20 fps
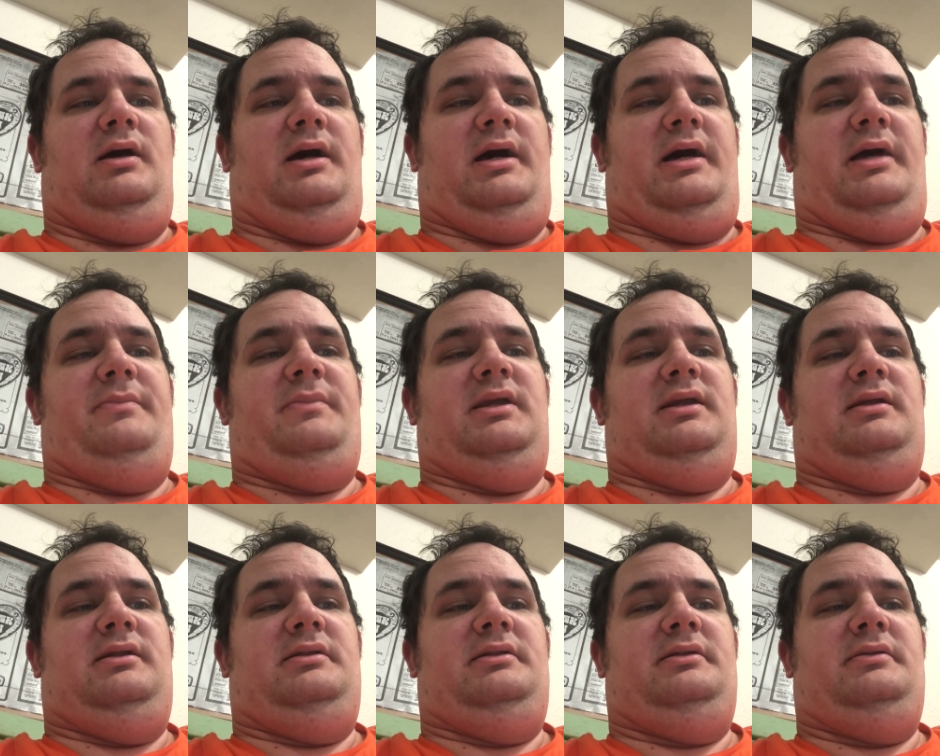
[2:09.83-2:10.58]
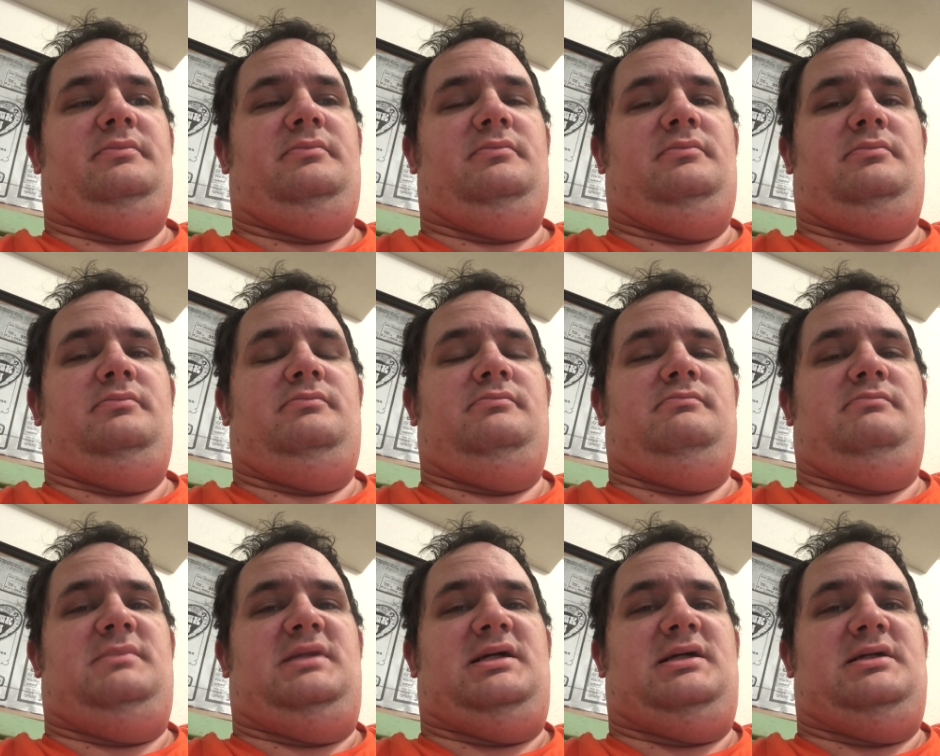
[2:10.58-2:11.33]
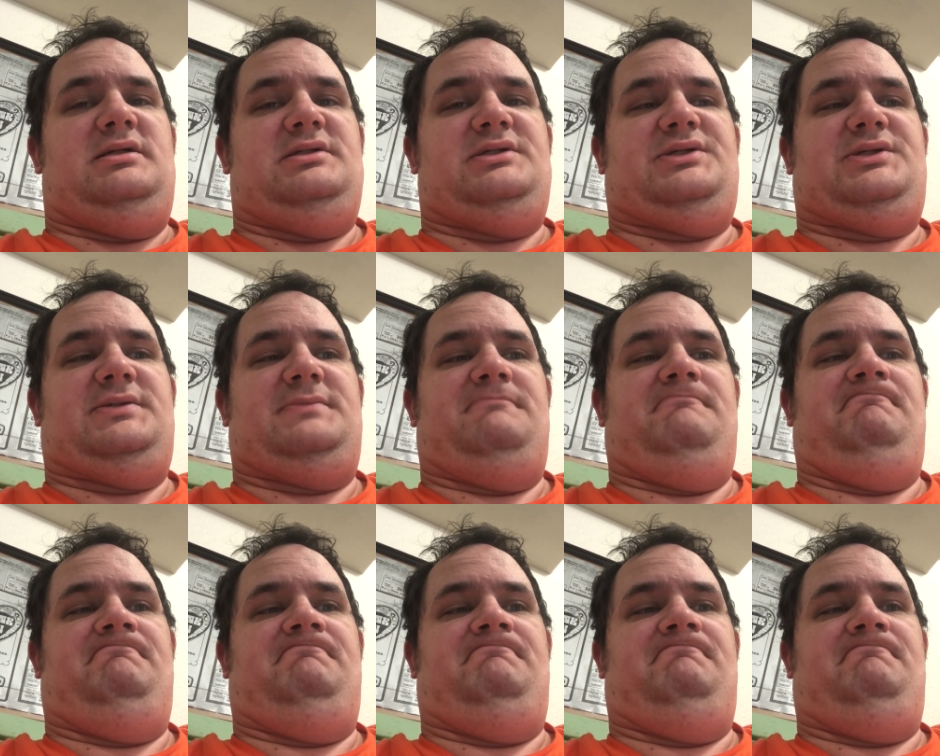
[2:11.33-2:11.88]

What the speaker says: I mean, there's